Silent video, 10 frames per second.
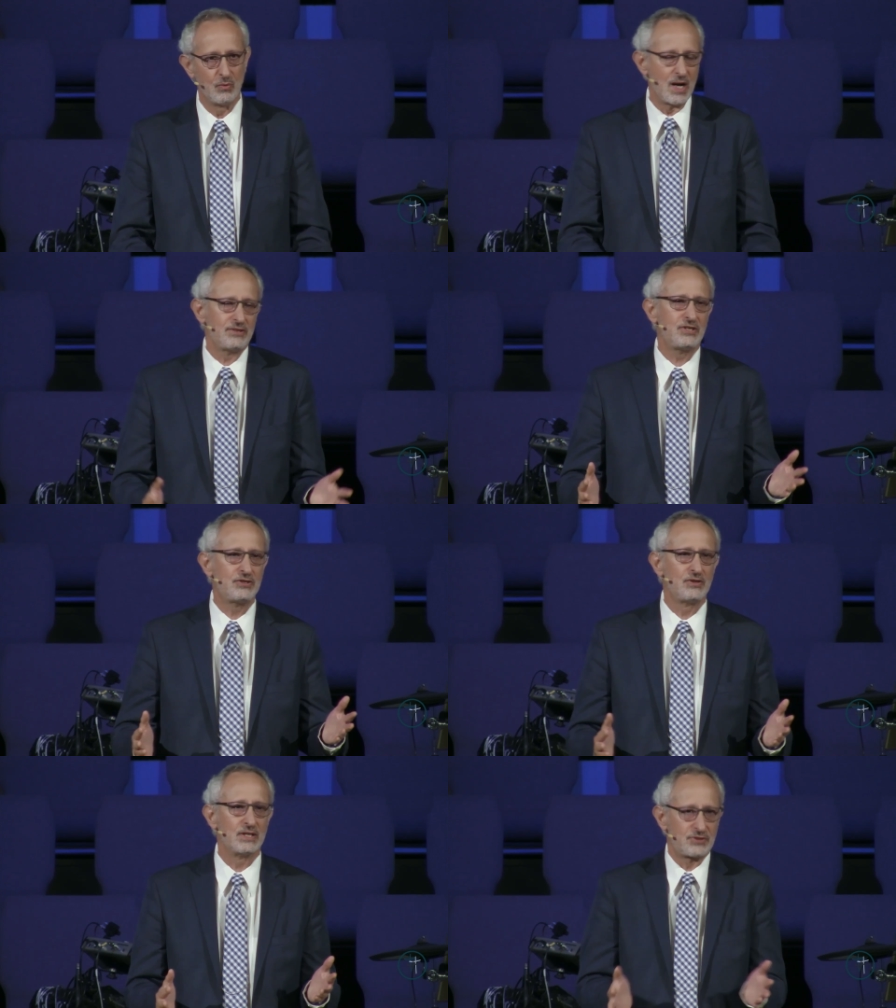Why does
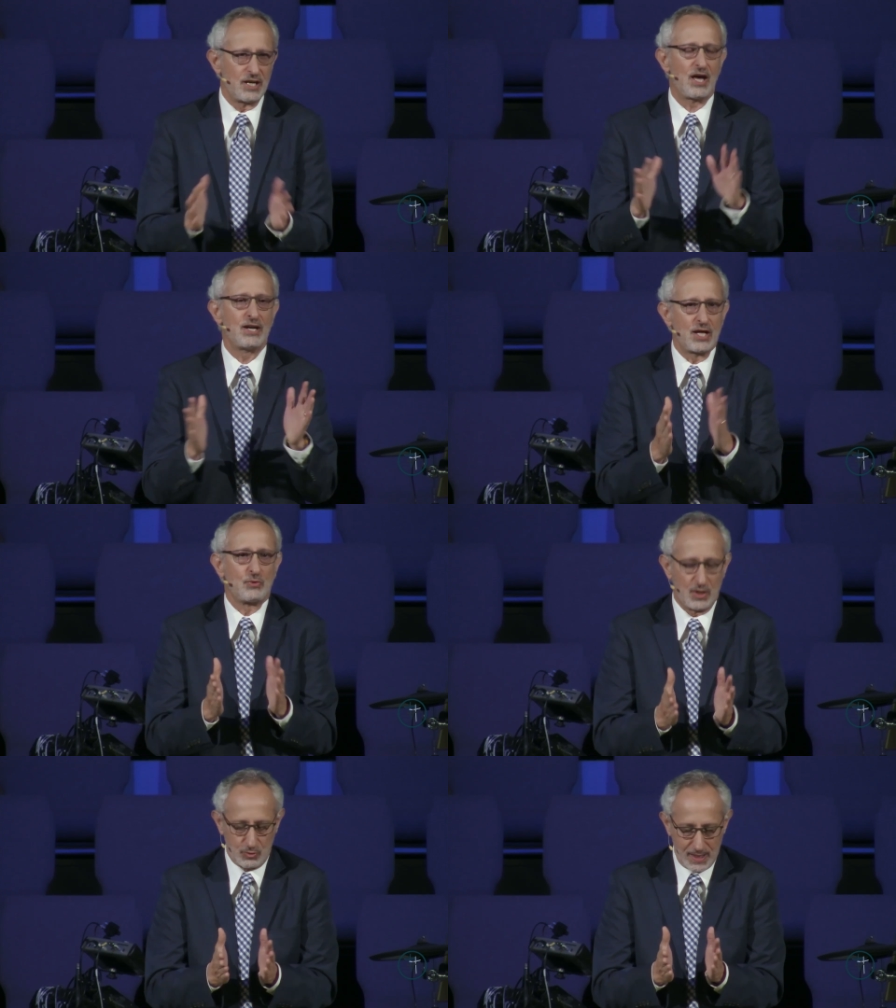he do this? In, in
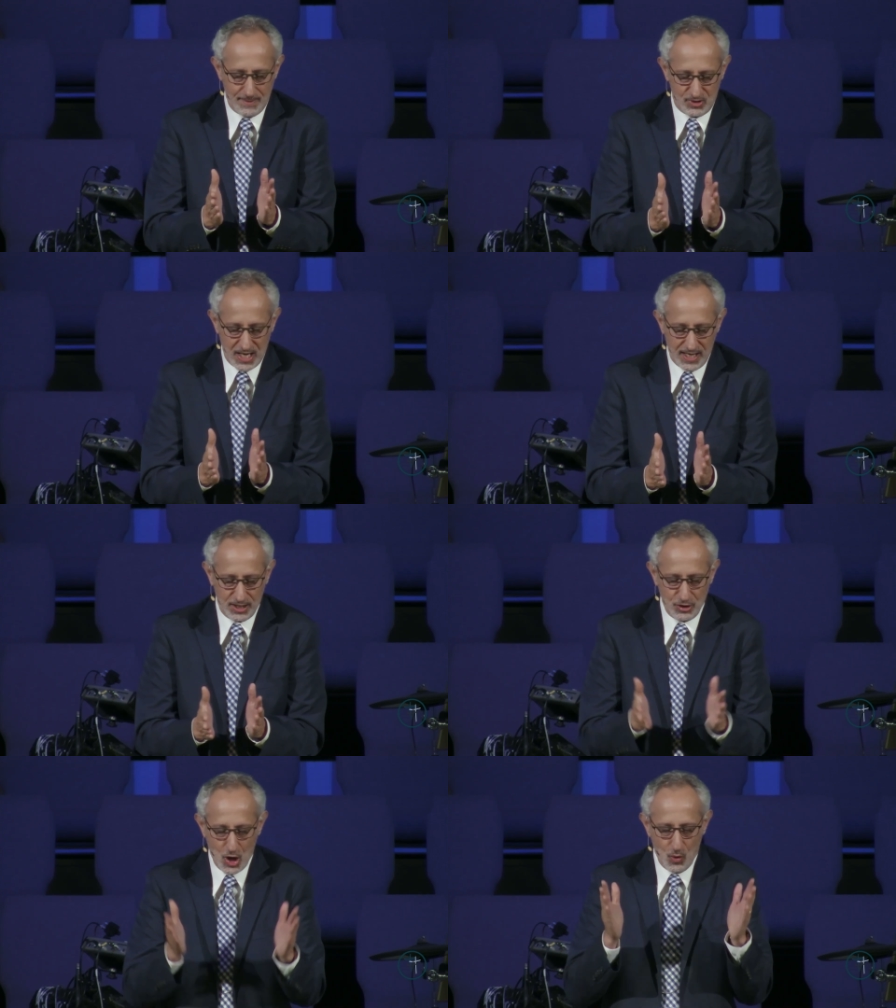other words, what I'm
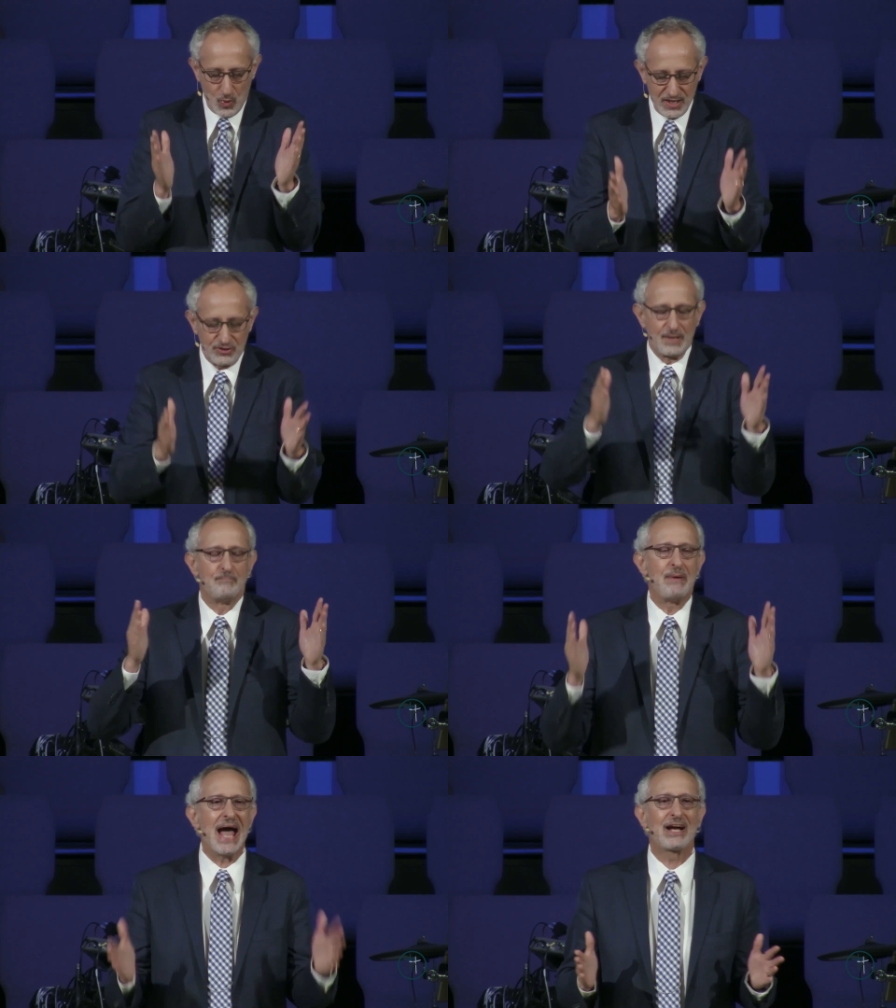saying is, what is
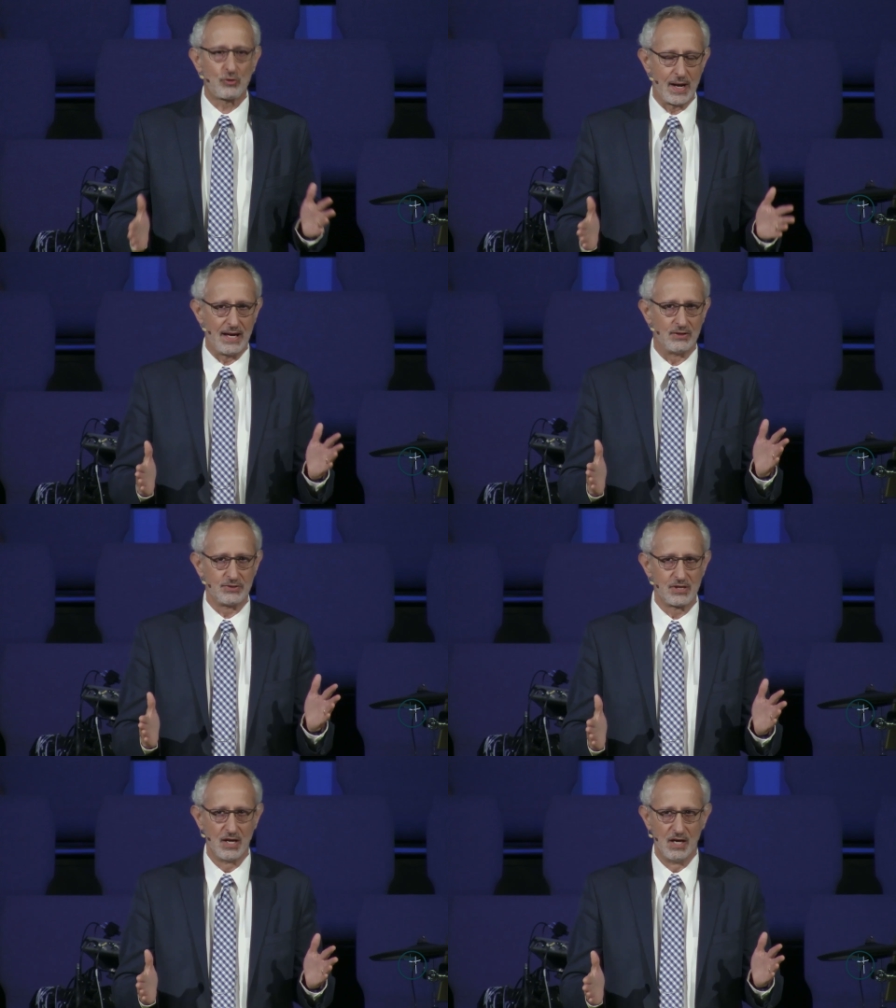the
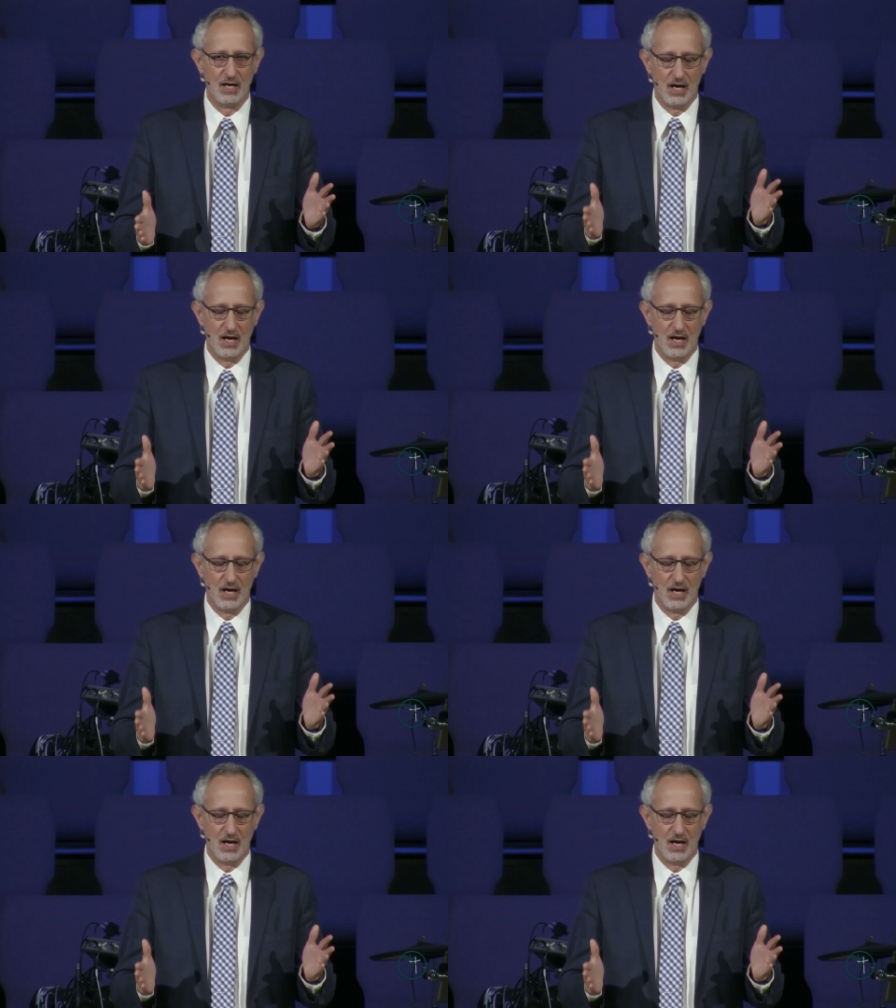background